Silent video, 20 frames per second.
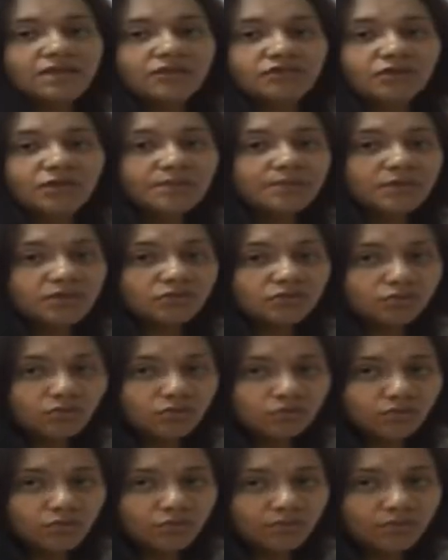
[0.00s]
Number
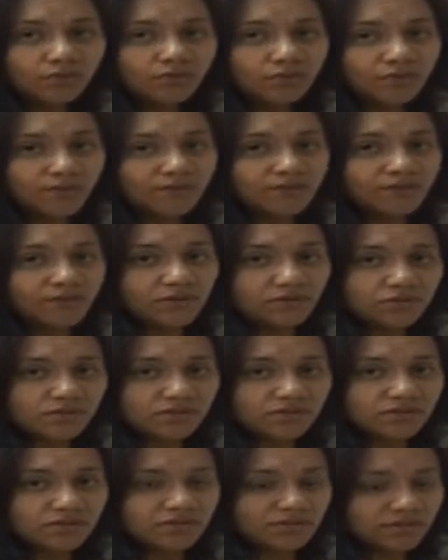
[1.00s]
2, from the
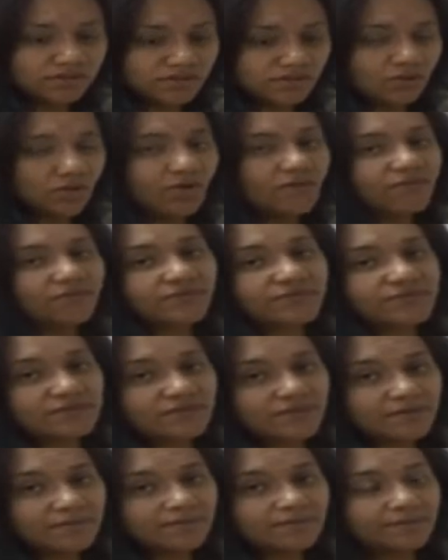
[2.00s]
uses of
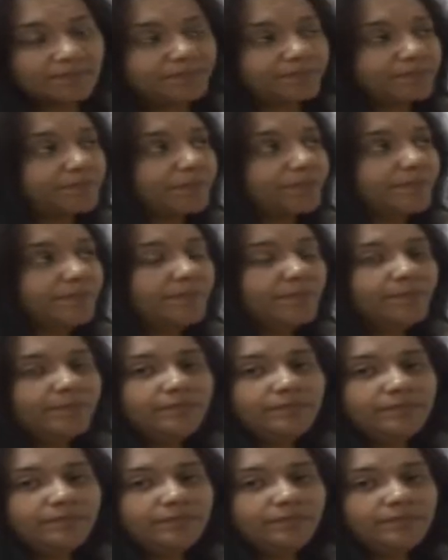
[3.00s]
some
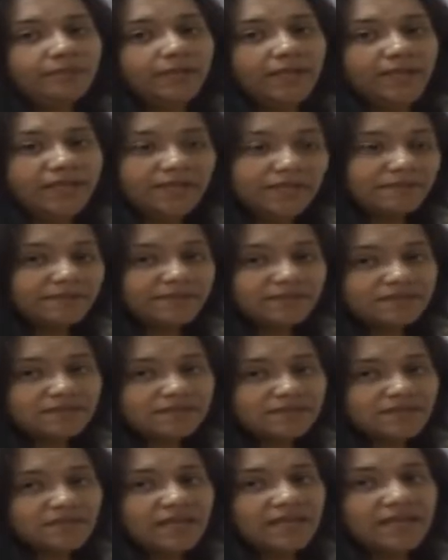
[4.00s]

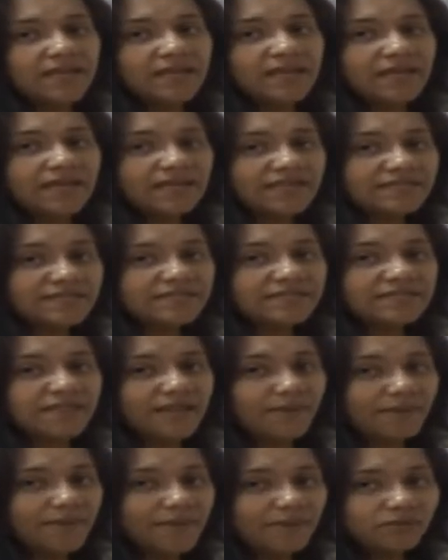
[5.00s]
elements, it's
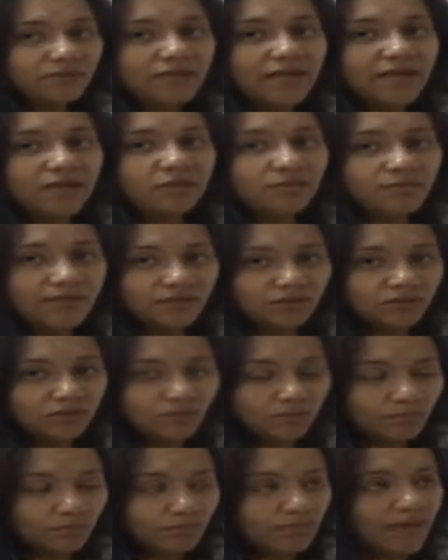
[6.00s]
about
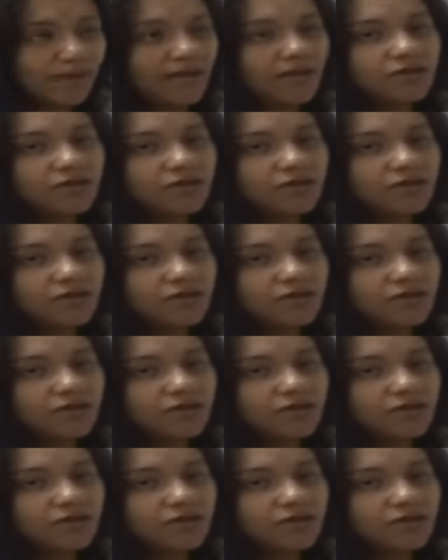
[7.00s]
aluminium.